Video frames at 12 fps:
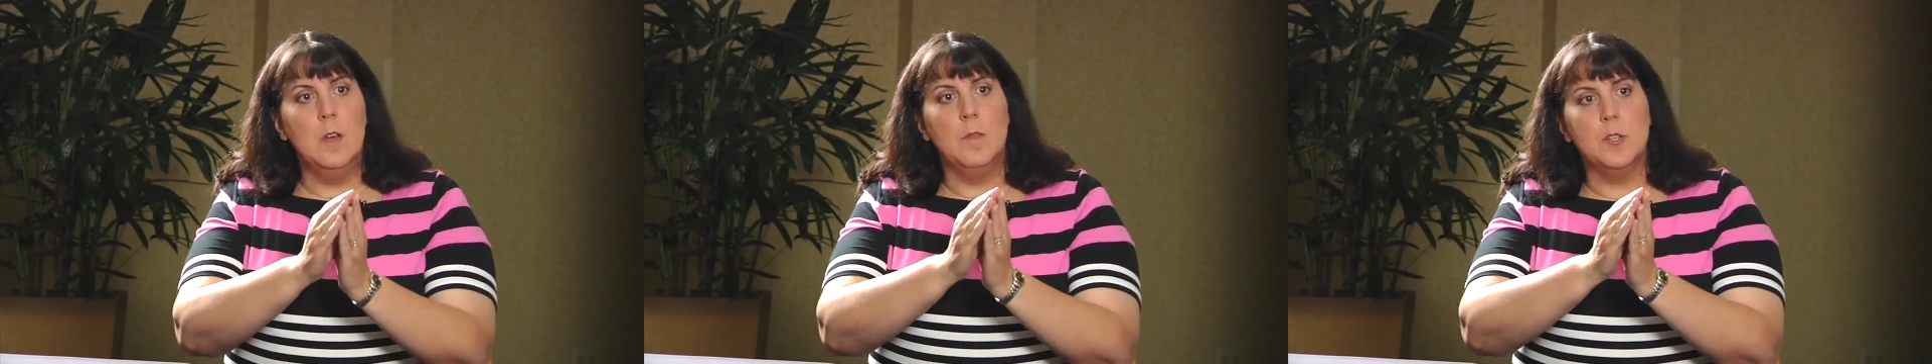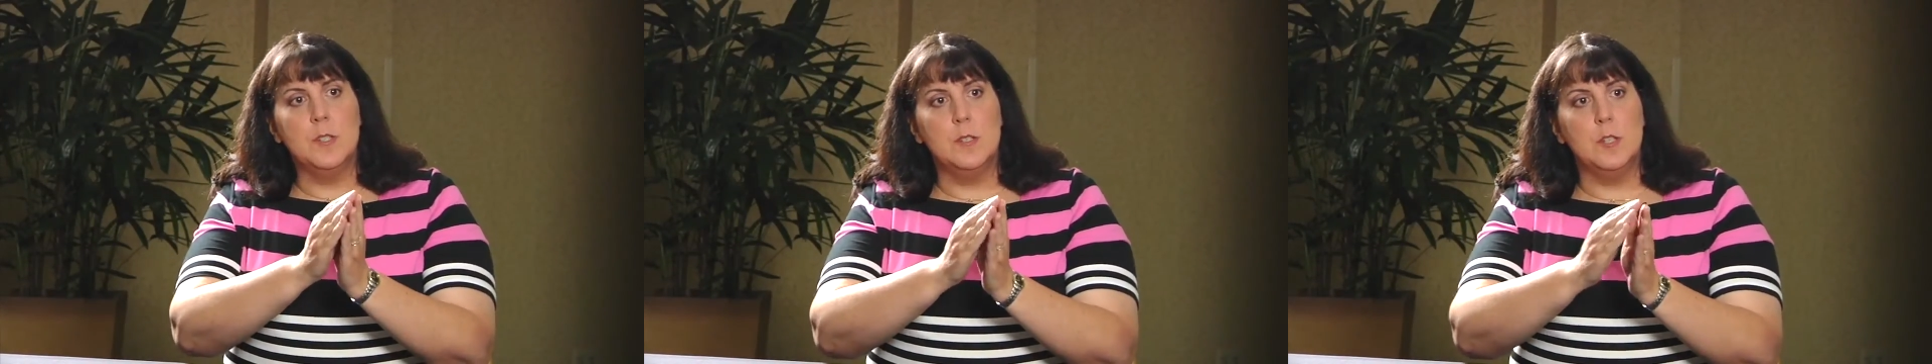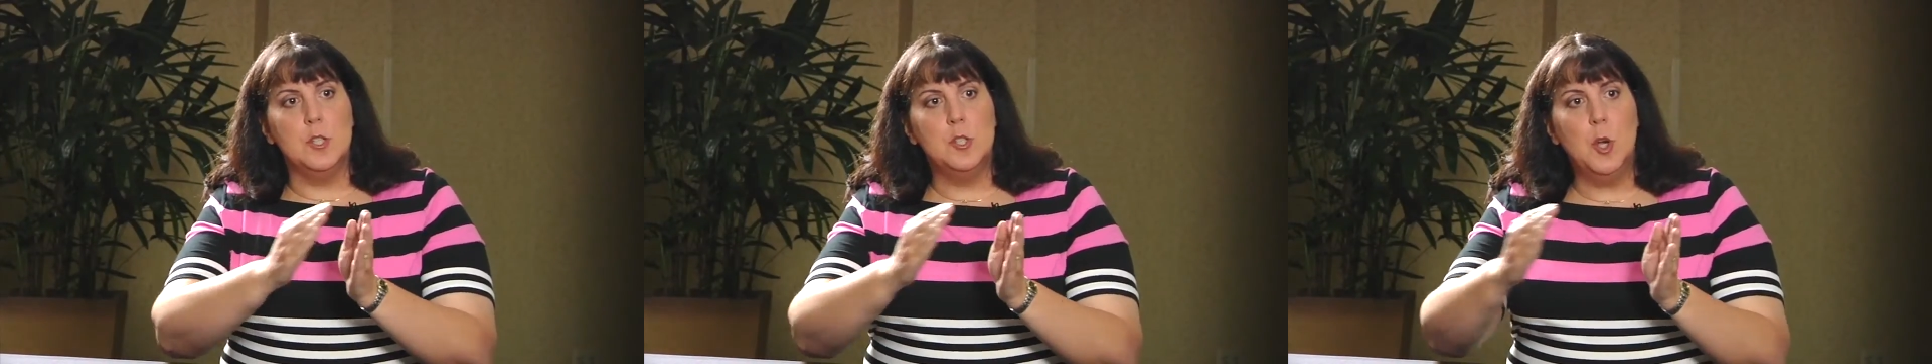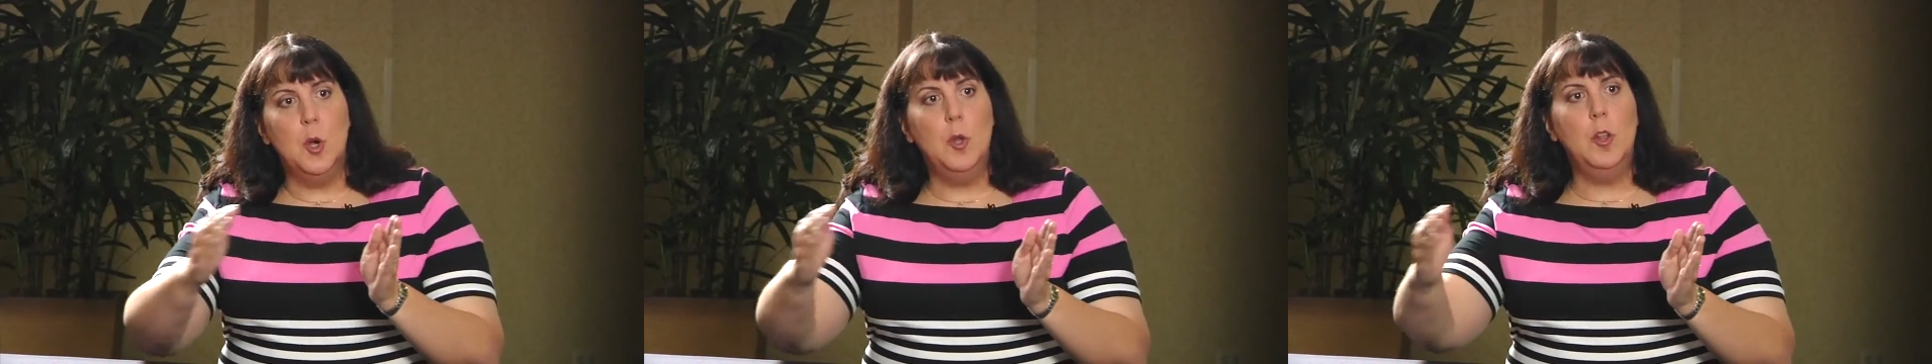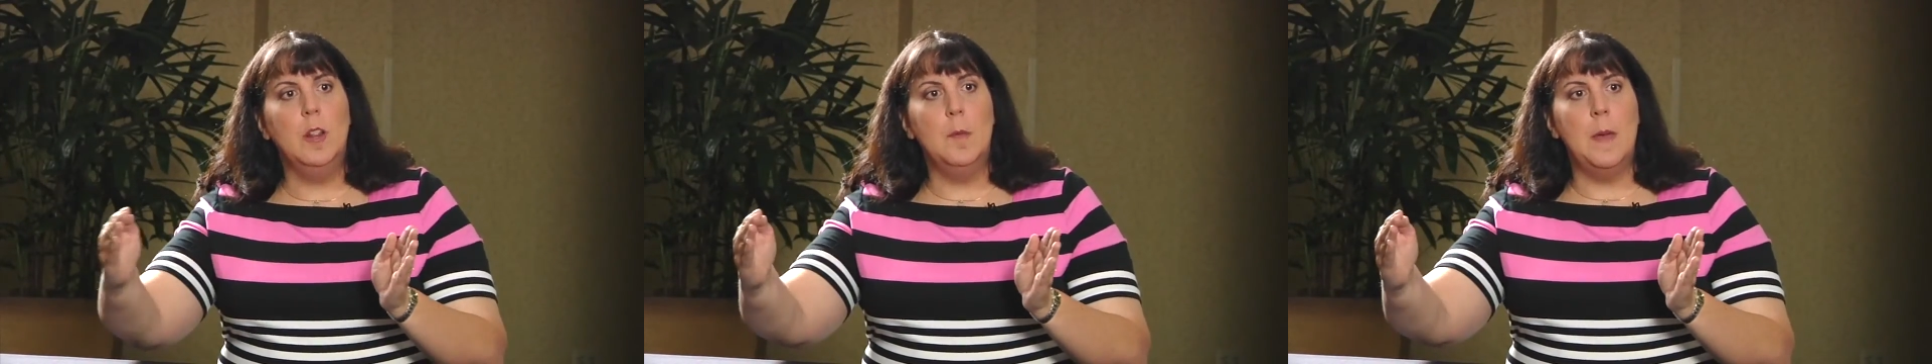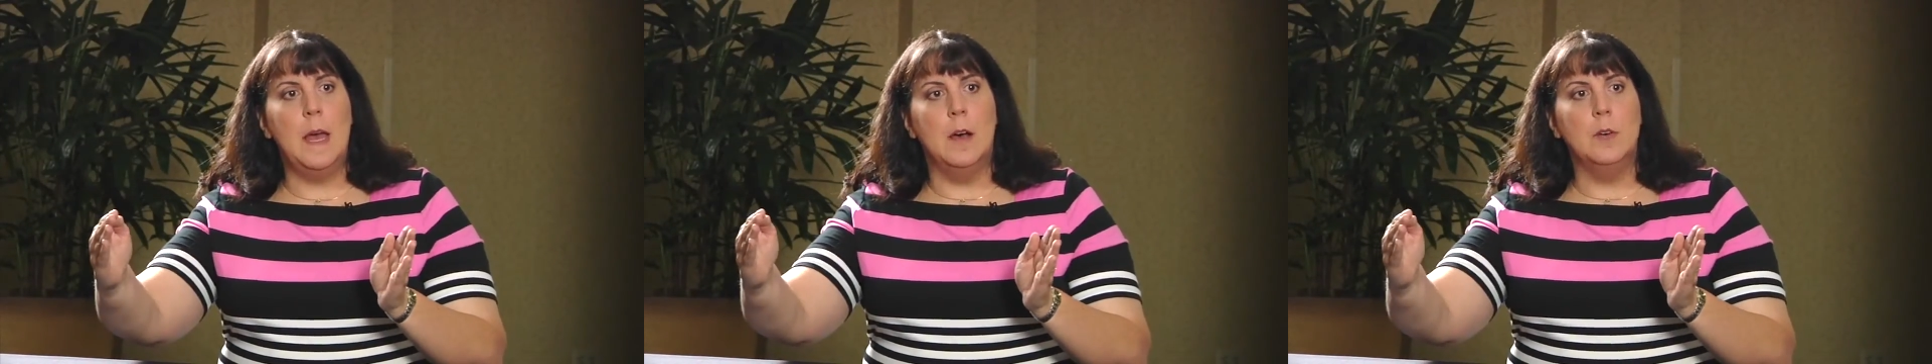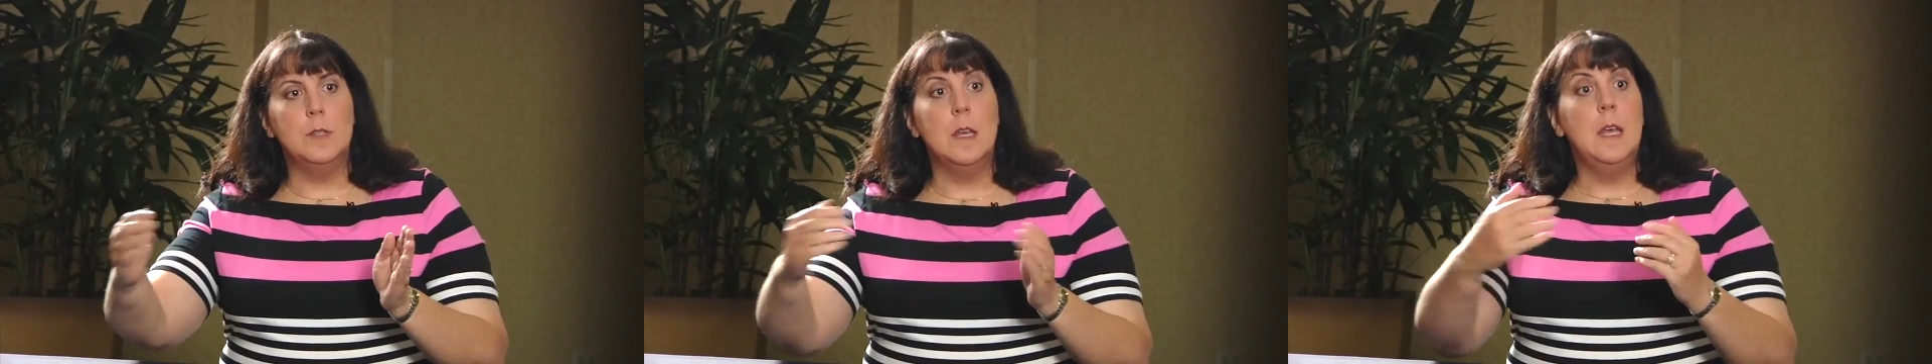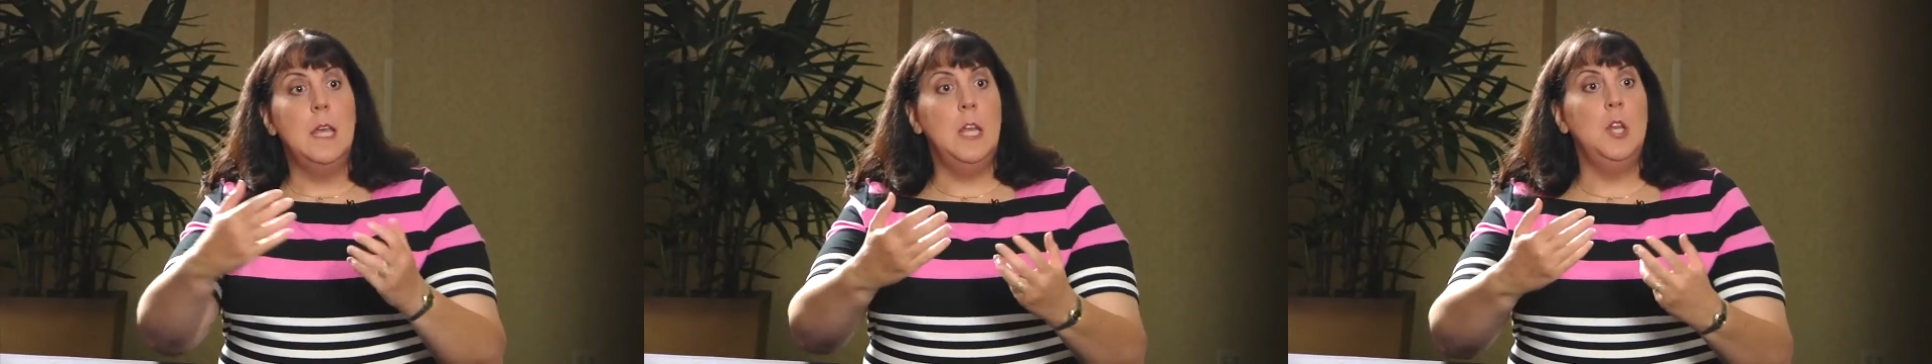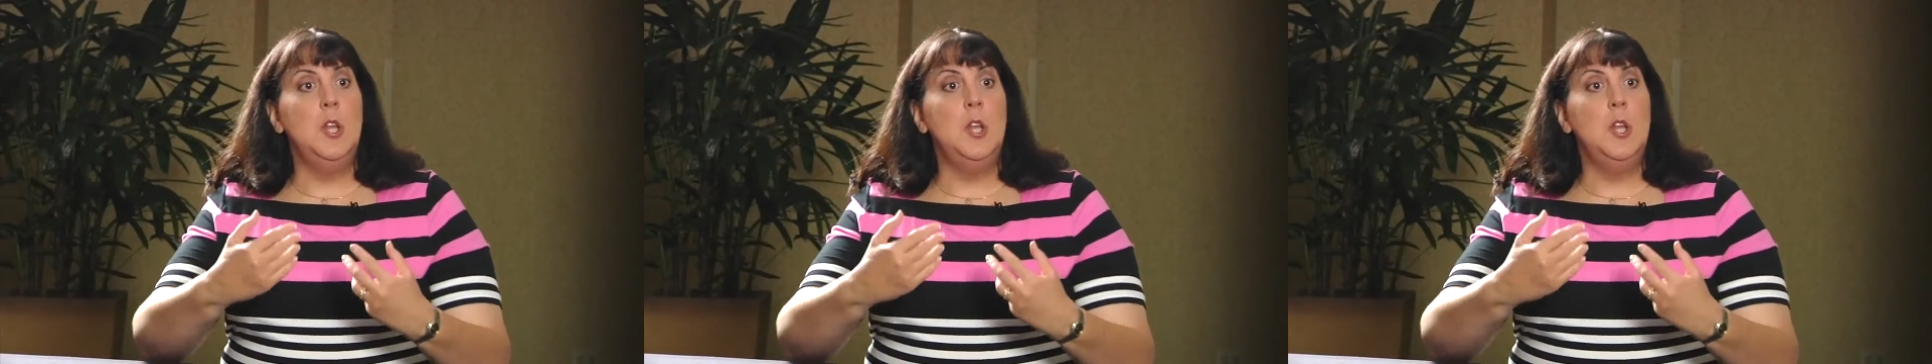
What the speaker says: versus the total amount in